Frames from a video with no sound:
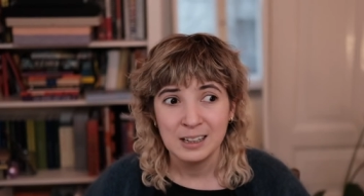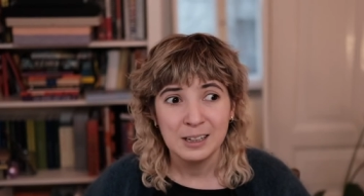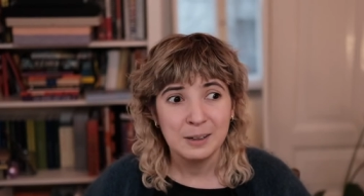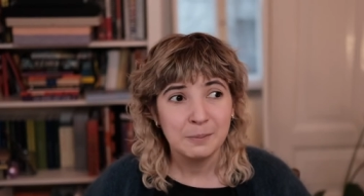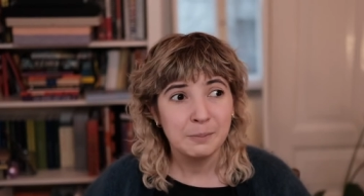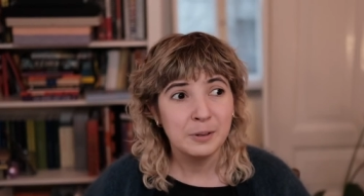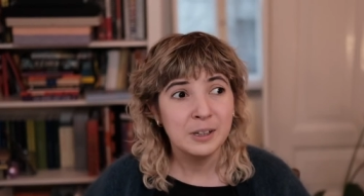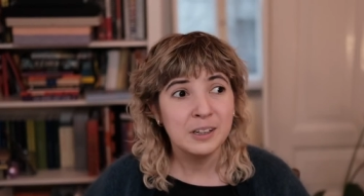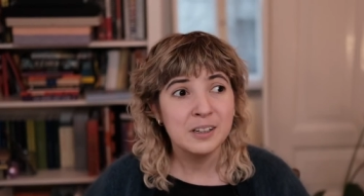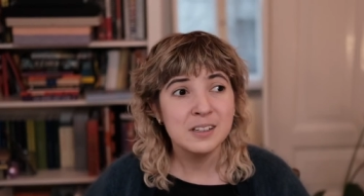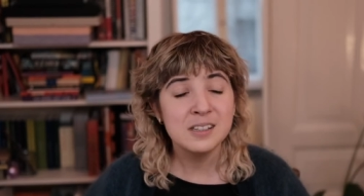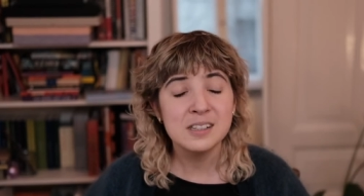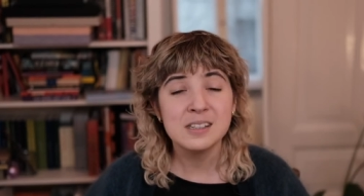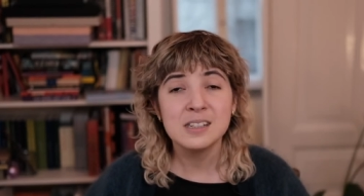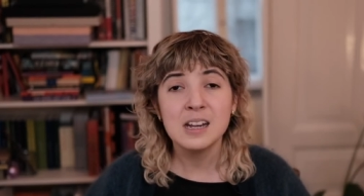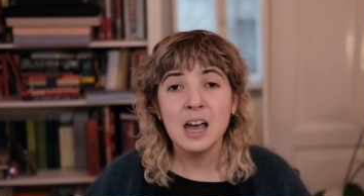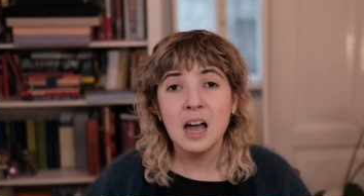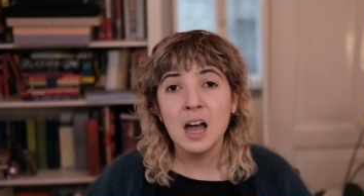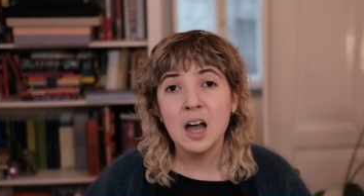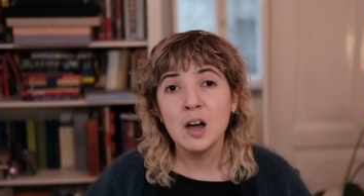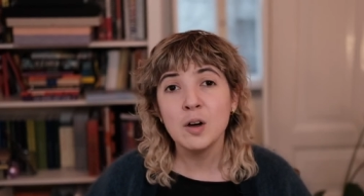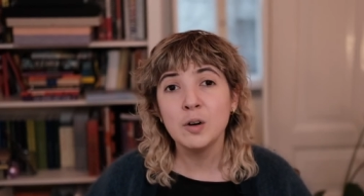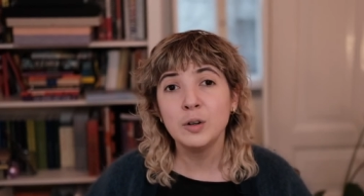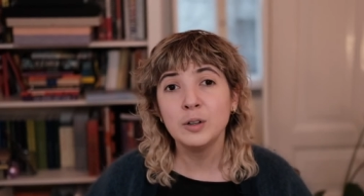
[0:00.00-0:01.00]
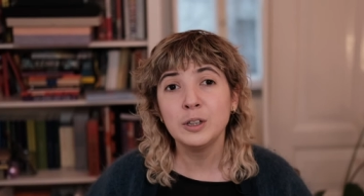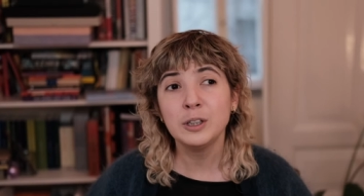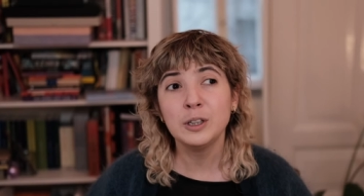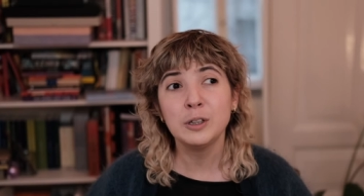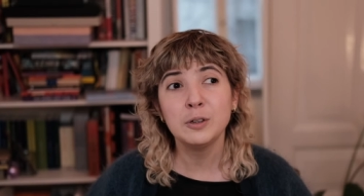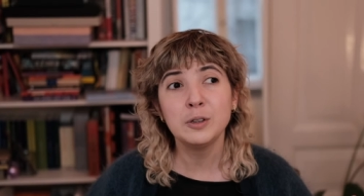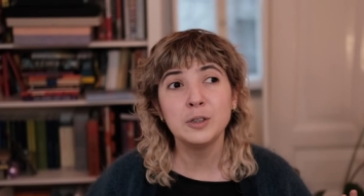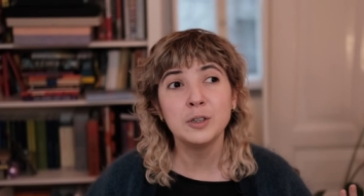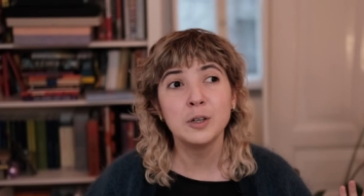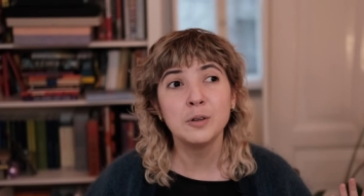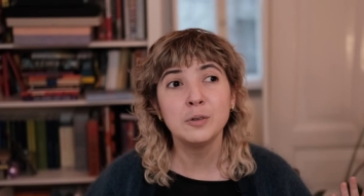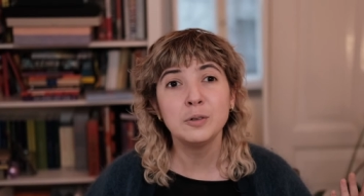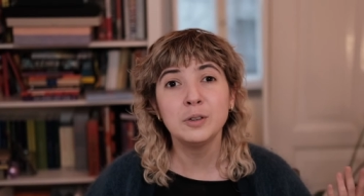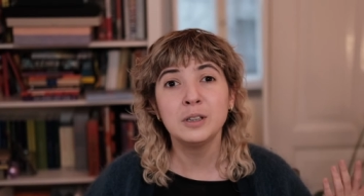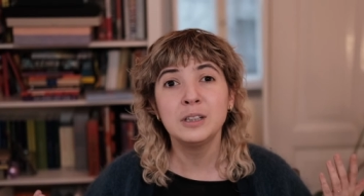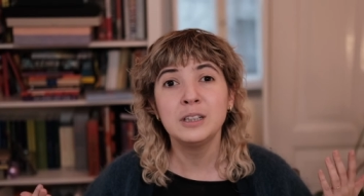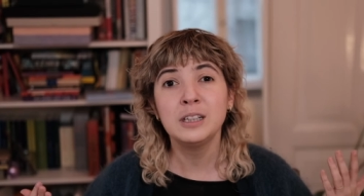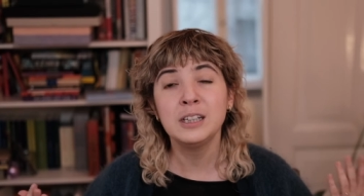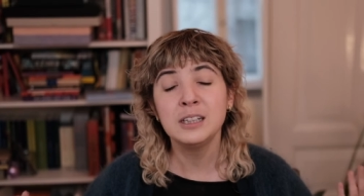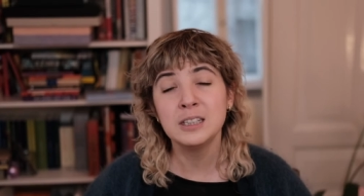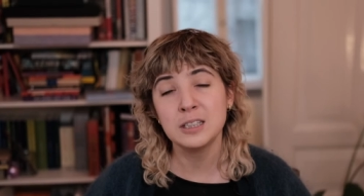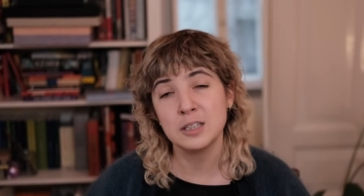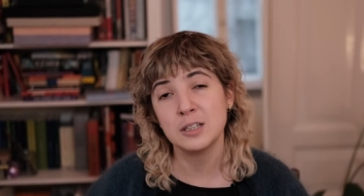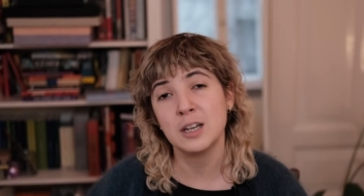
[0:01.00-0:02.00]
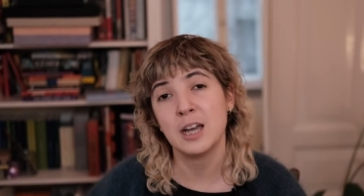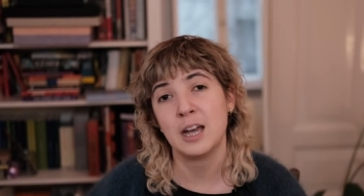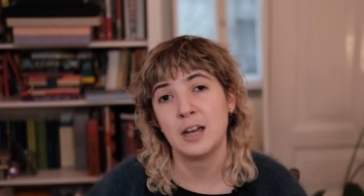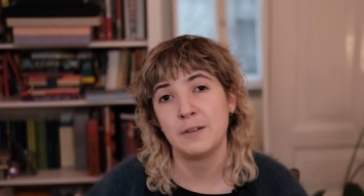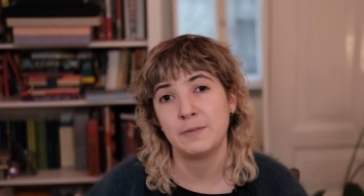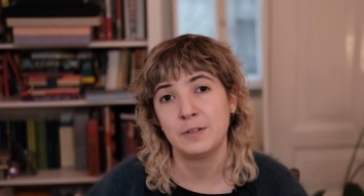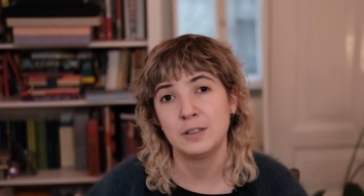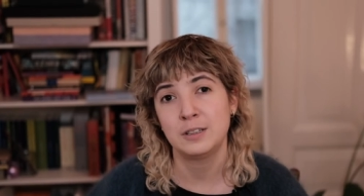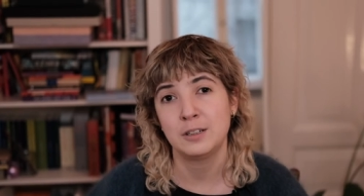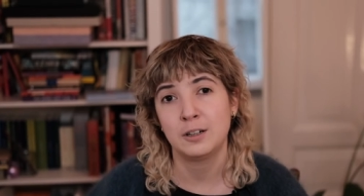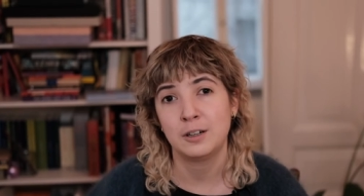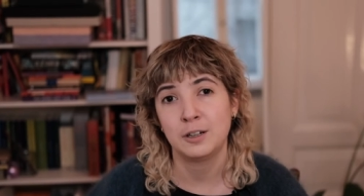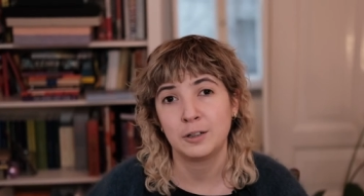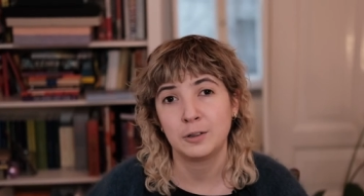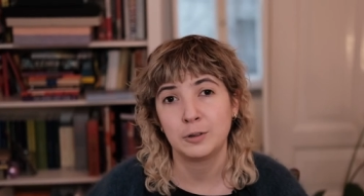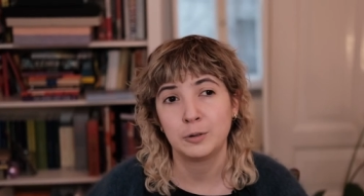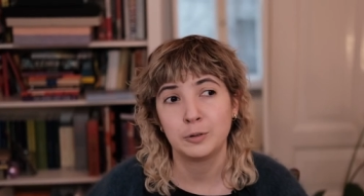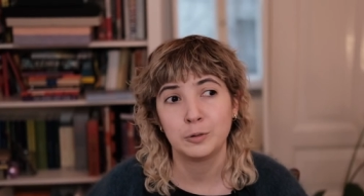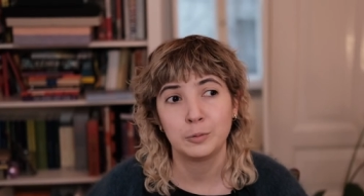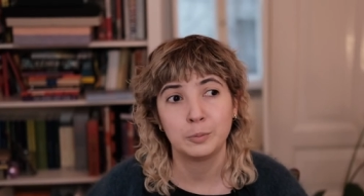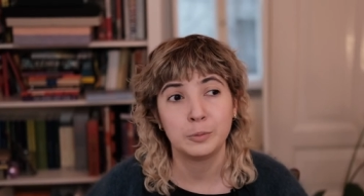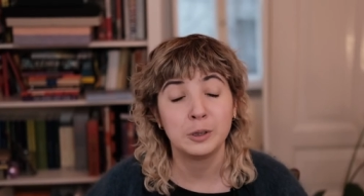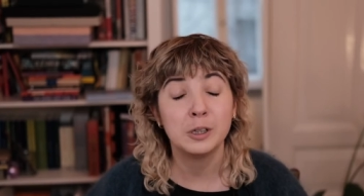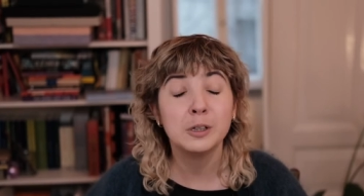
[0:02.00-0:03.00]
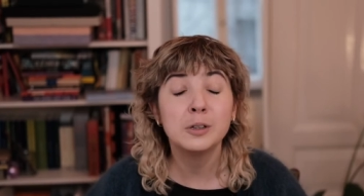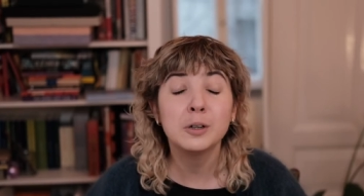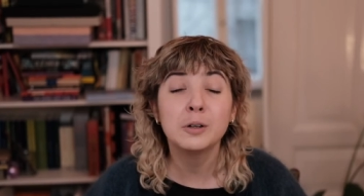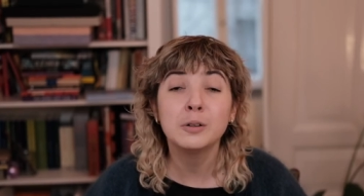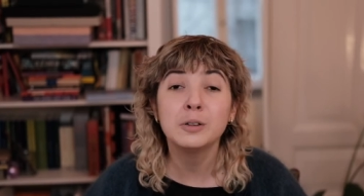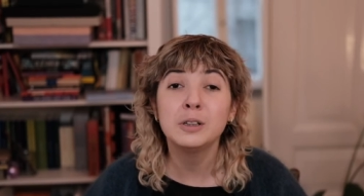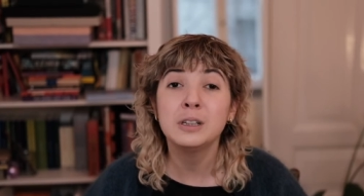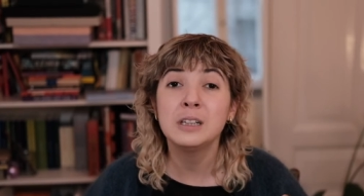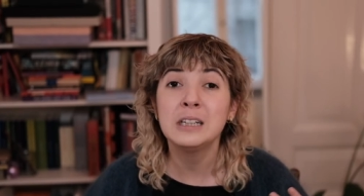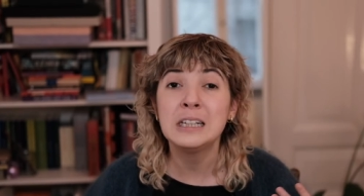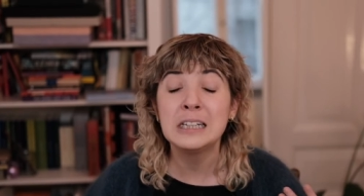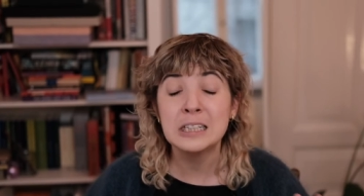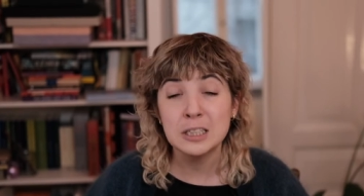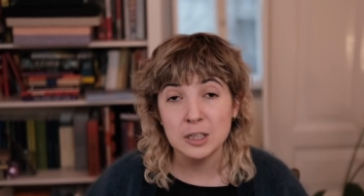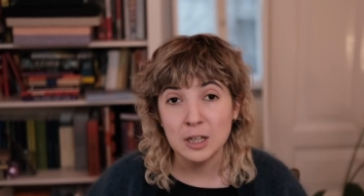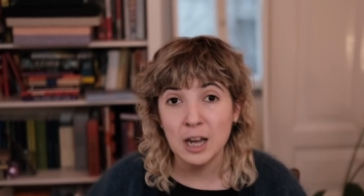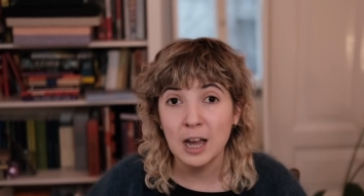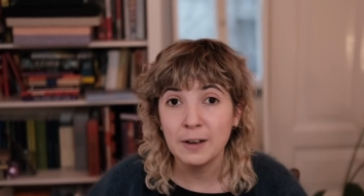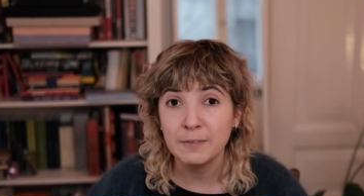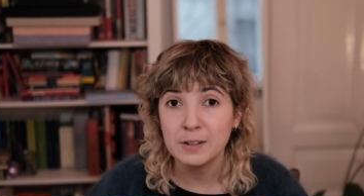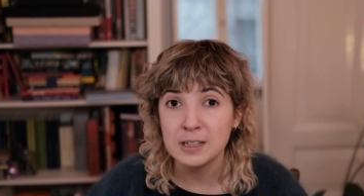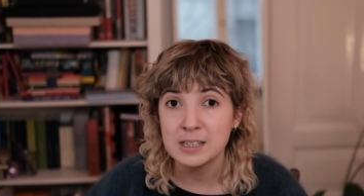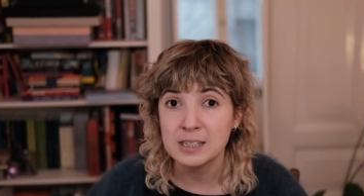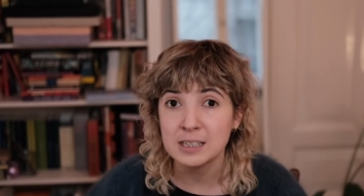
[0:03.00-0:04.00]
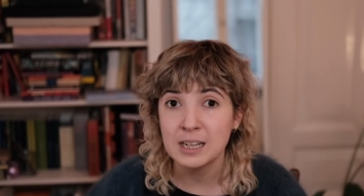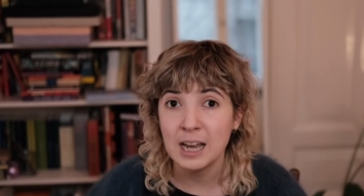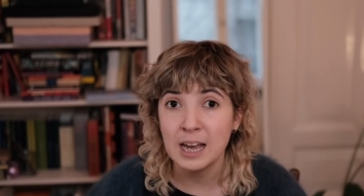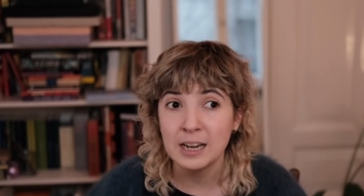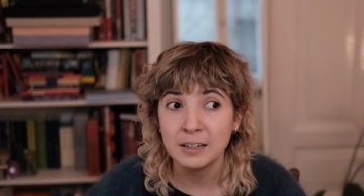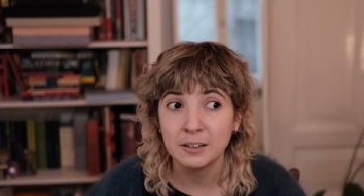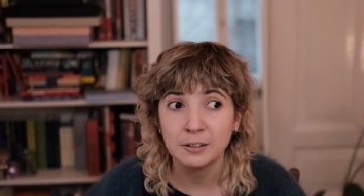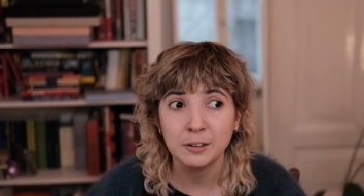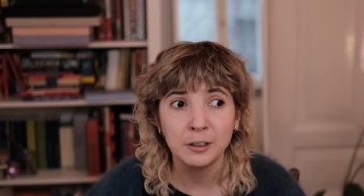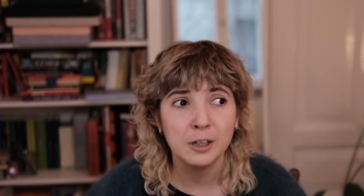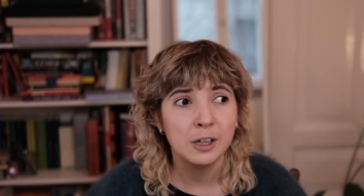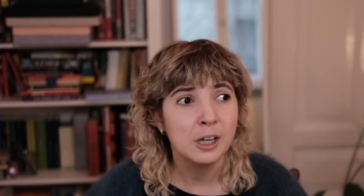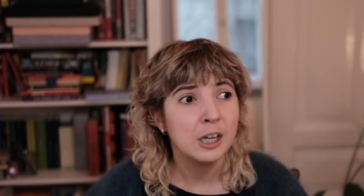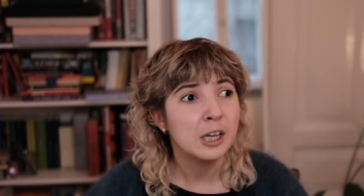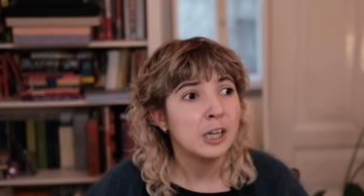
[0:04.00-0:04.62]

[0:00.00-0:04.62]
Because now you don't need to have a darkroom, you don't need to have a scanner,